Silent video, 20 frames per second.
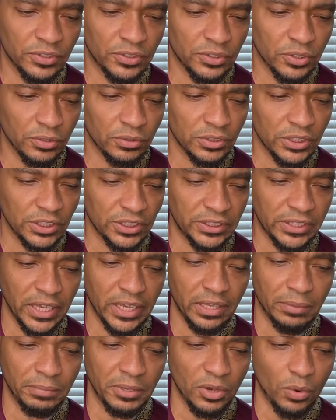So it's
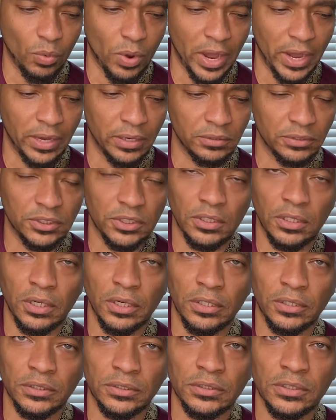taking me a while to
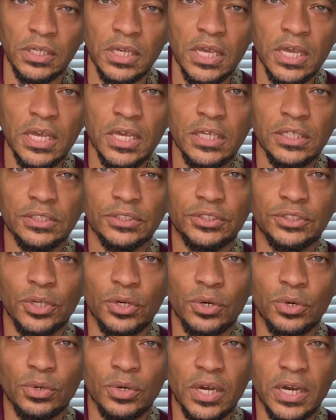learn.
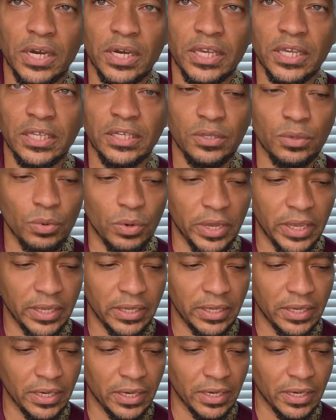So anyway,